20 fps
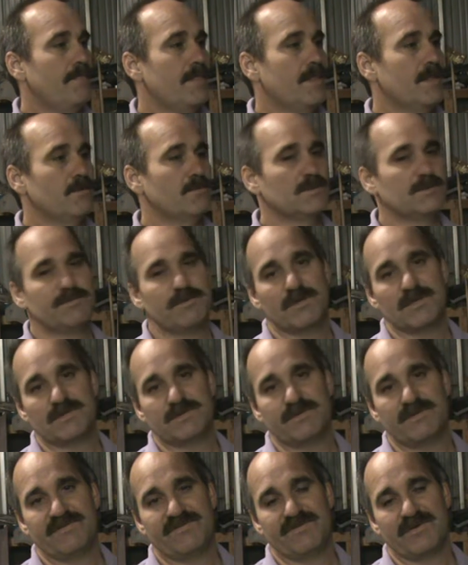it was supposed
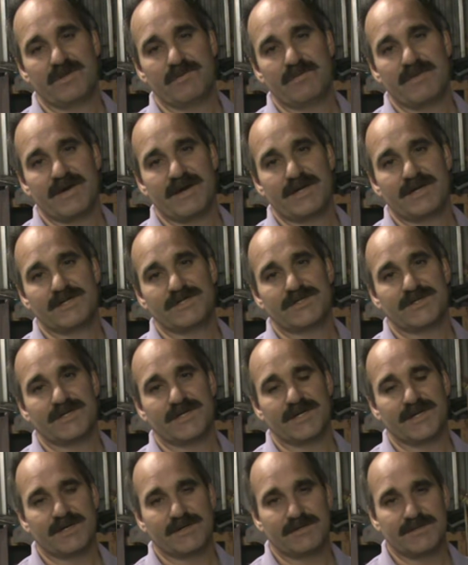to be for the manager
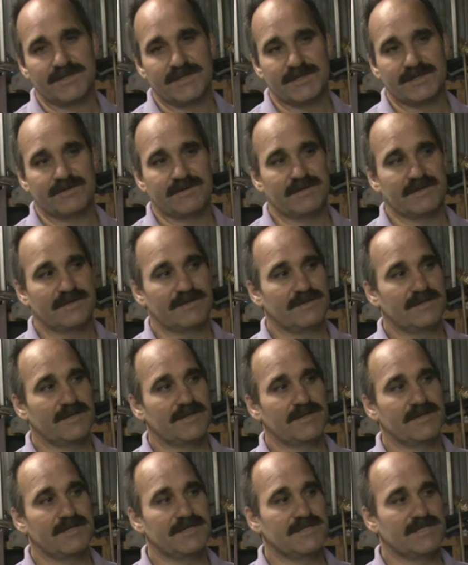to go to. And, you
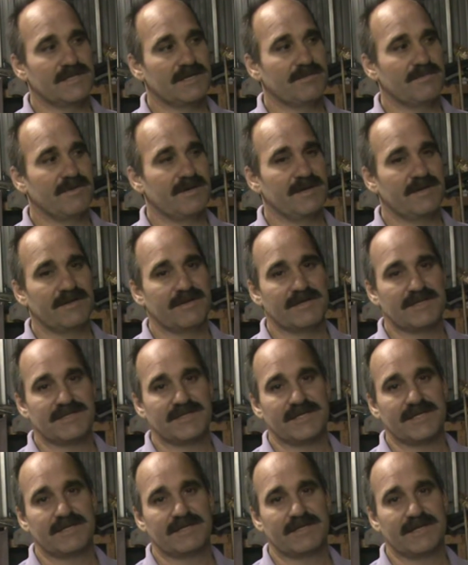know, he sent me to this
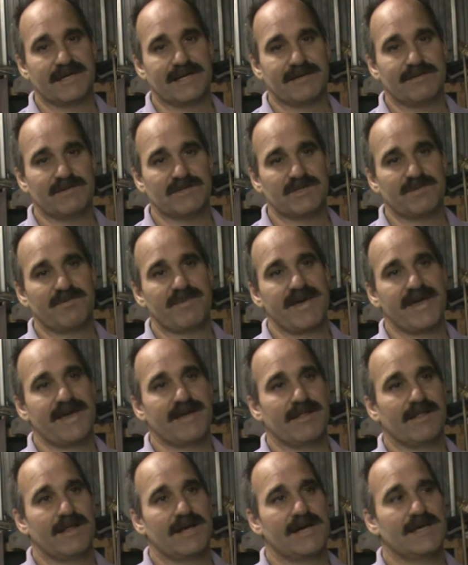thing thinking it was a paint
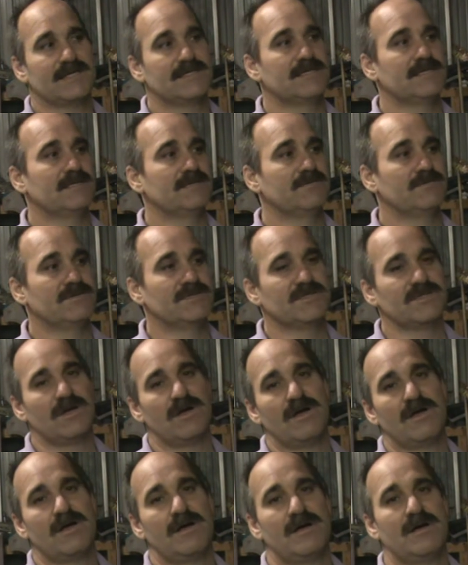class, and it was
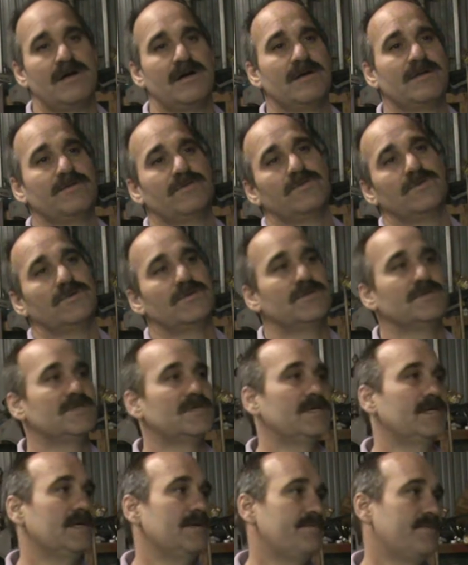all the rules
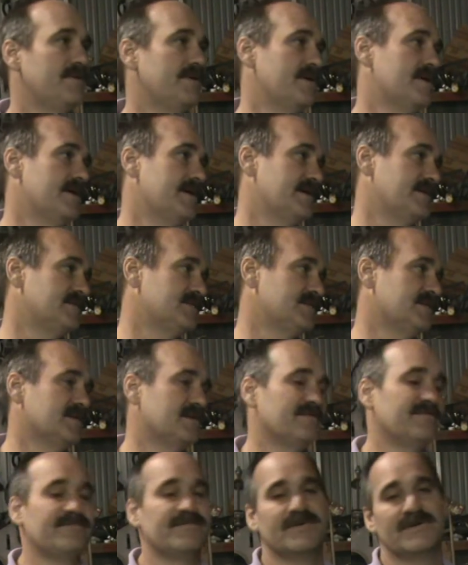on EPA
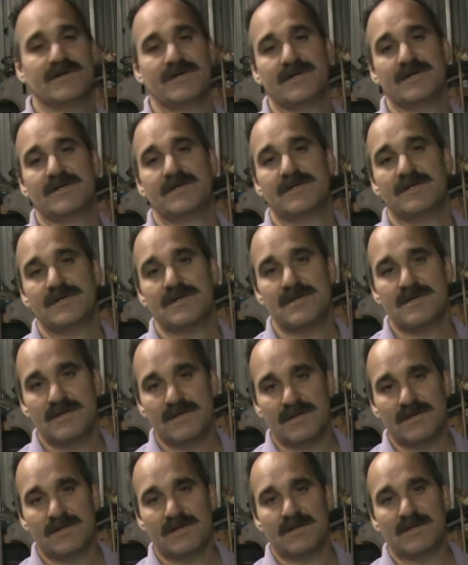stuff.
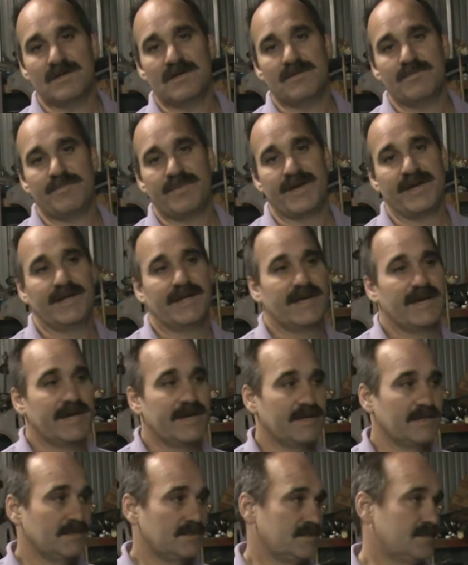Paint
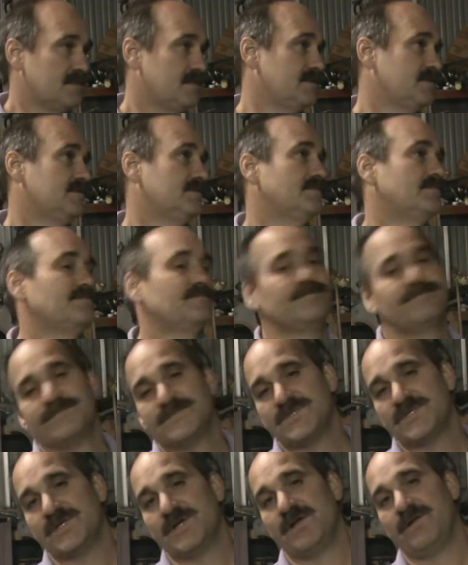cans.
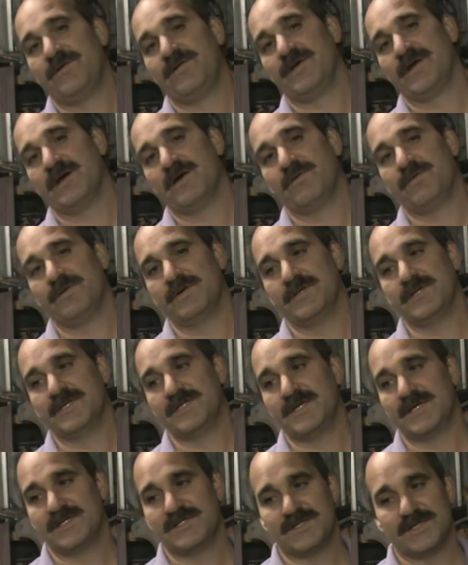It's another thing I wanted
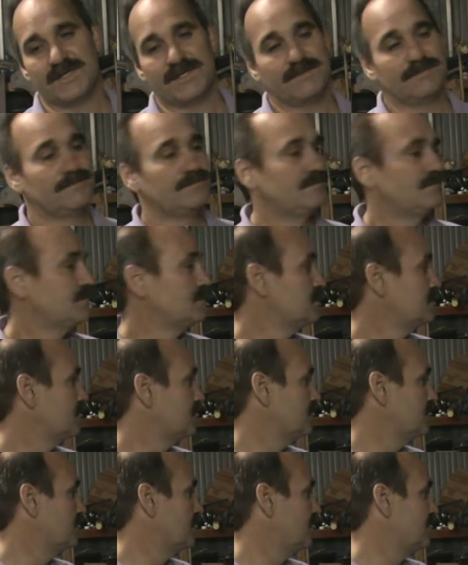to touch on,
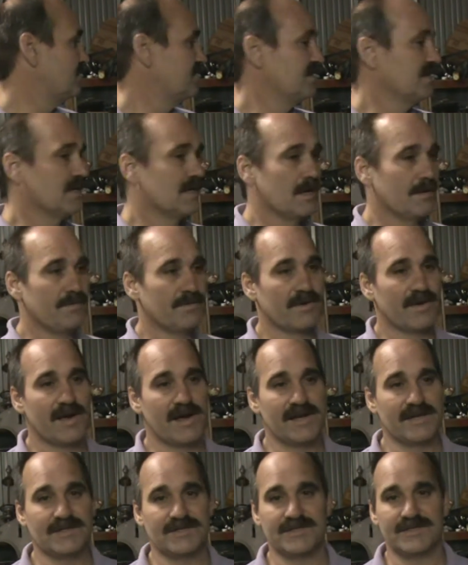because I've seen a couple
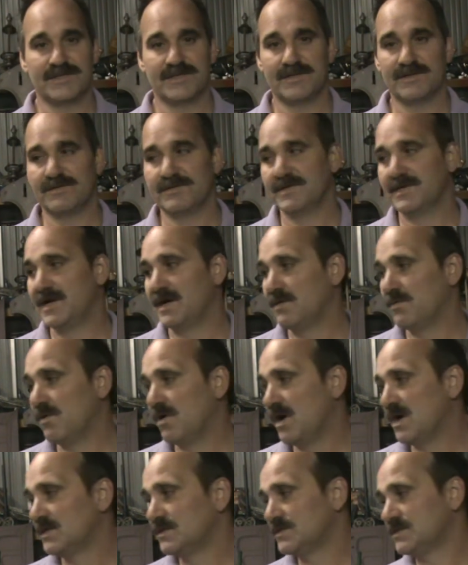guys, you know, that I
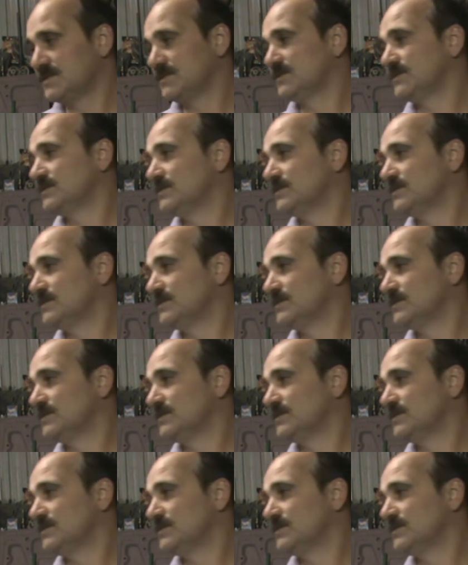watch